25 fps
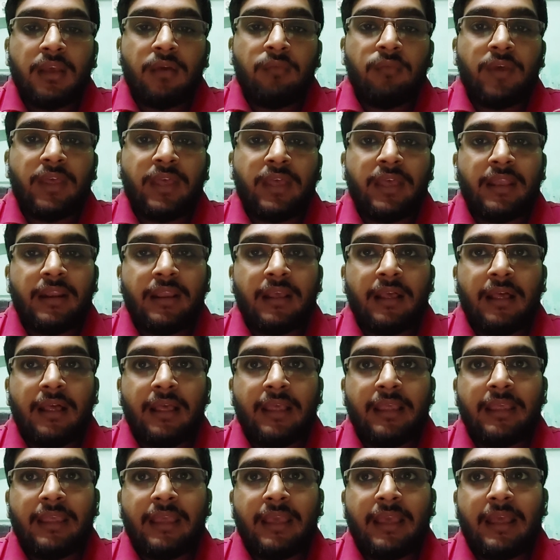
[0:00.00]
where
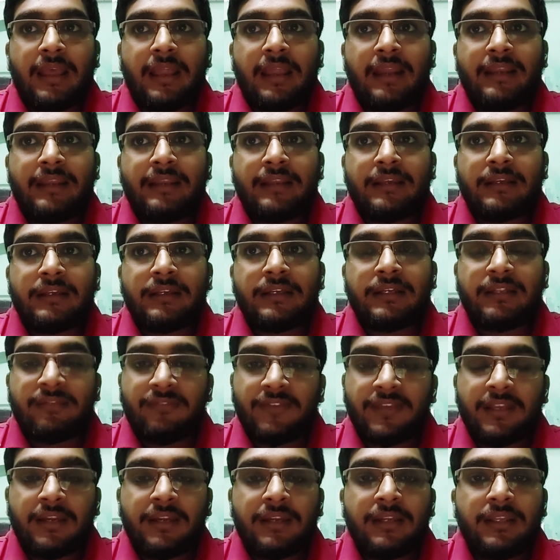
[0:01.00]
I had
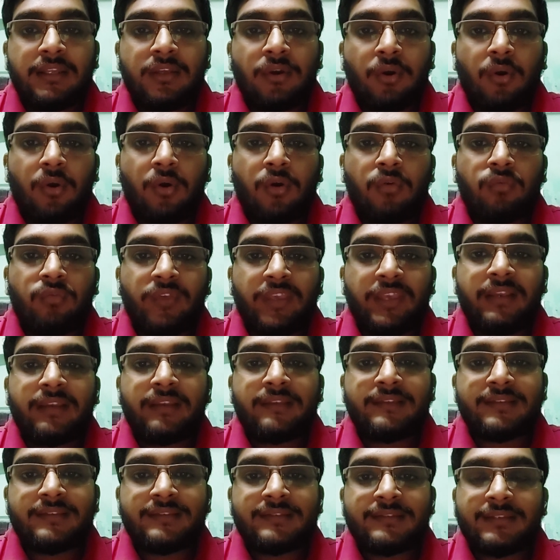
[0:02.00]
difficulty or
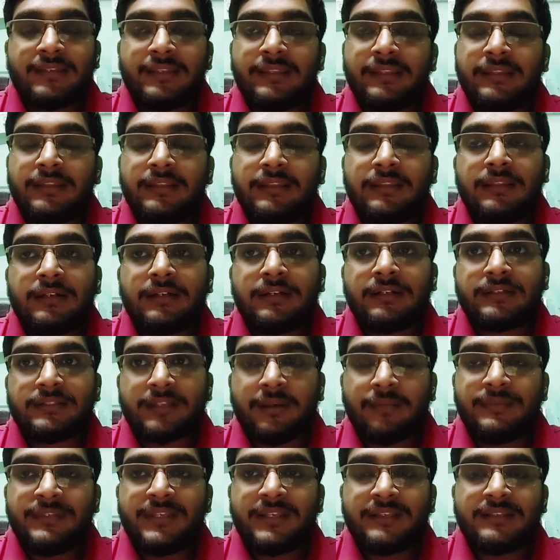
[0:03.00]
weaknesses in the
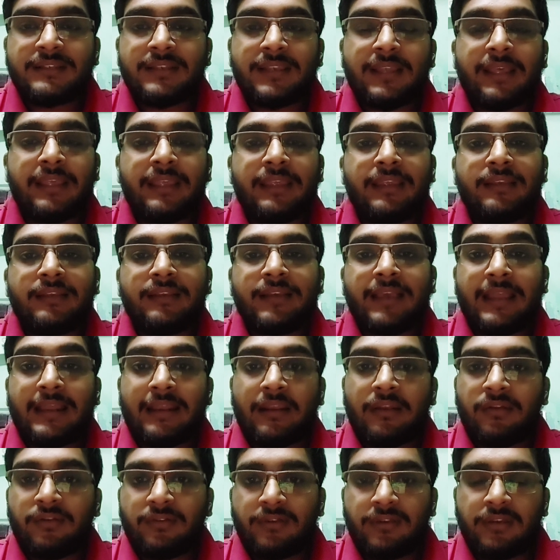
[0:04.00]
subjects like
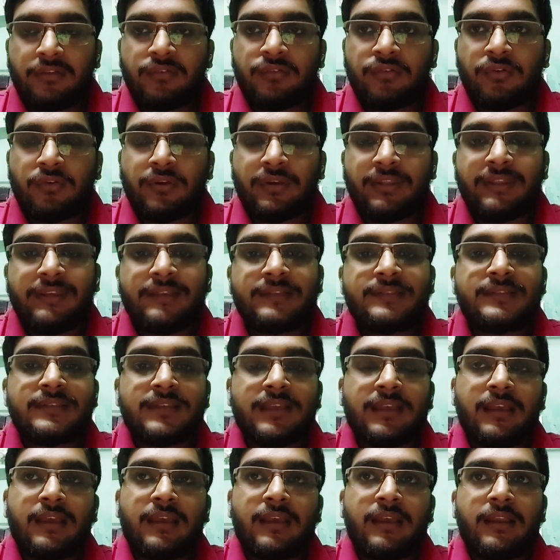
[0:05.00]
analog electronics
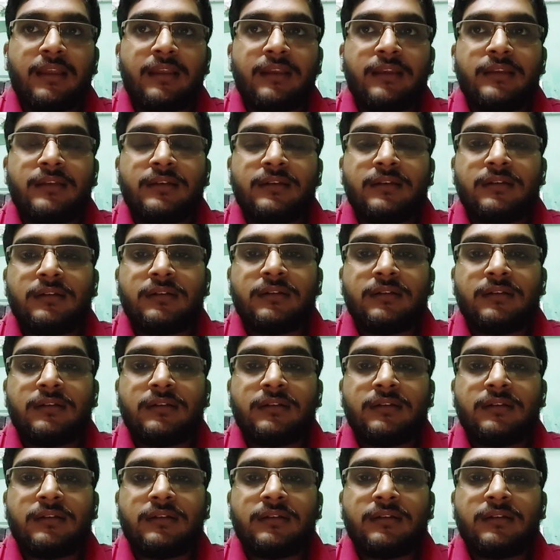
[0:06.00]
and